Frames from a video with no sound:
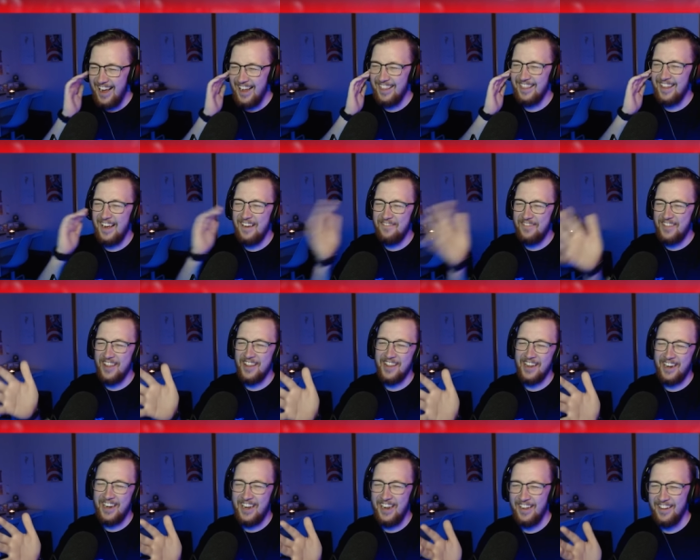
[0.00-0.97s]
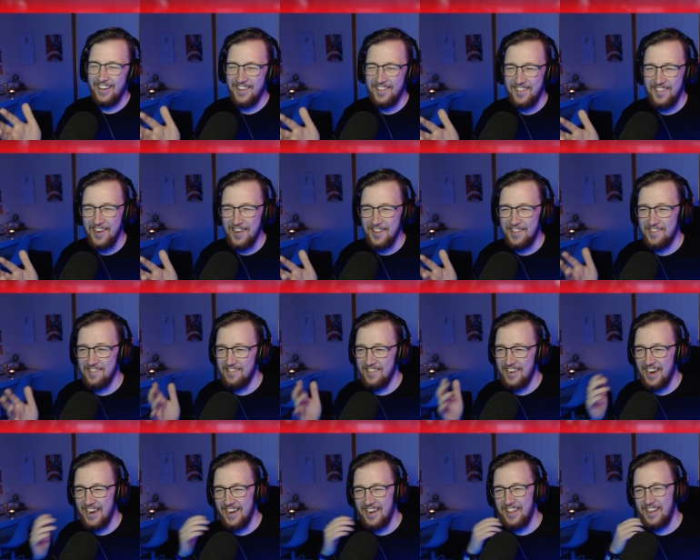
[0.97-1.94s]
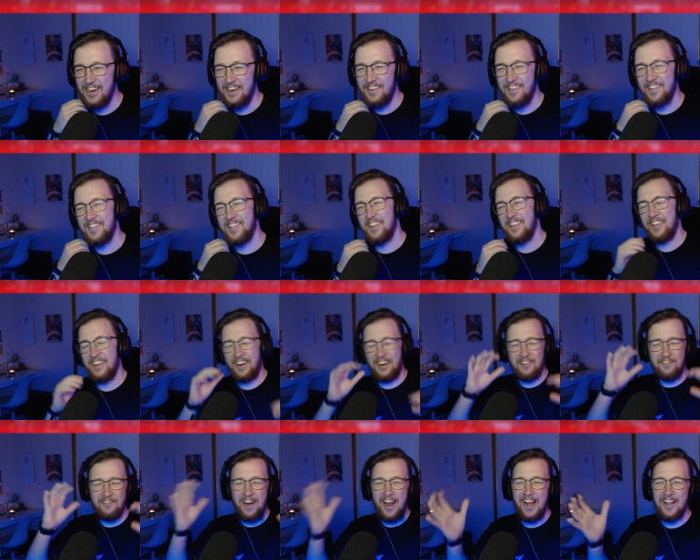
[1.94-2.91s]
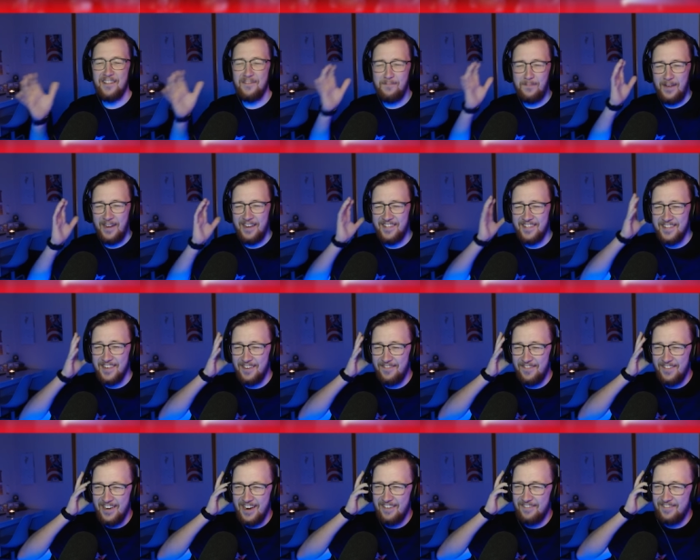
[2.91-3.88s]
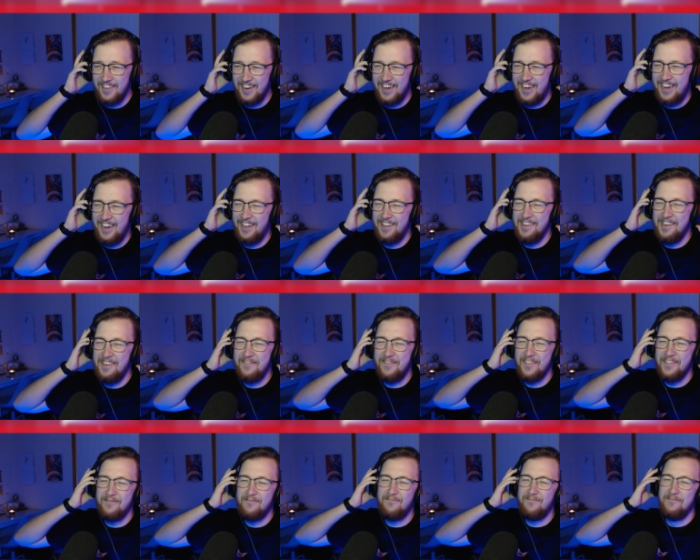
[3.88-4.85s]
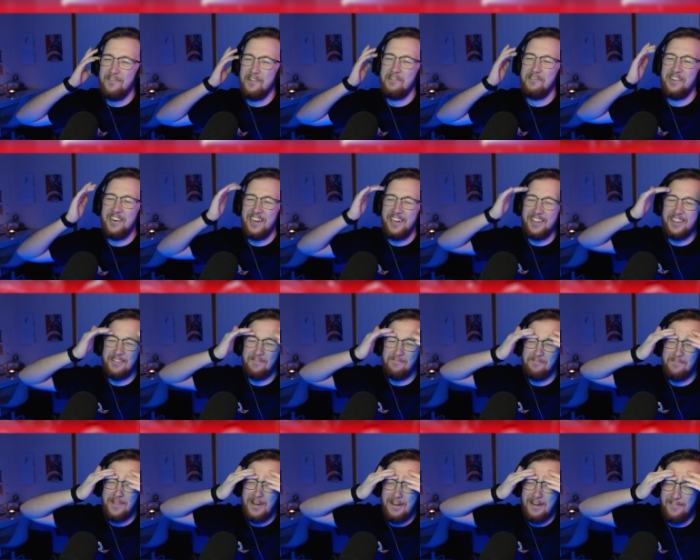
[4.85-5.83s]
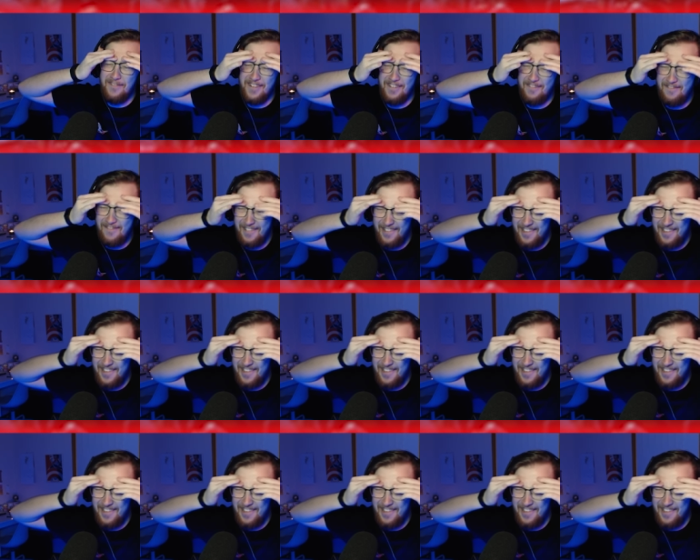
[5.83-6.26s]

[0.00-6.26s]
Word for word: love that the killer's not doing anything because the crowd's pissed off enough to kill him for ruining the movie for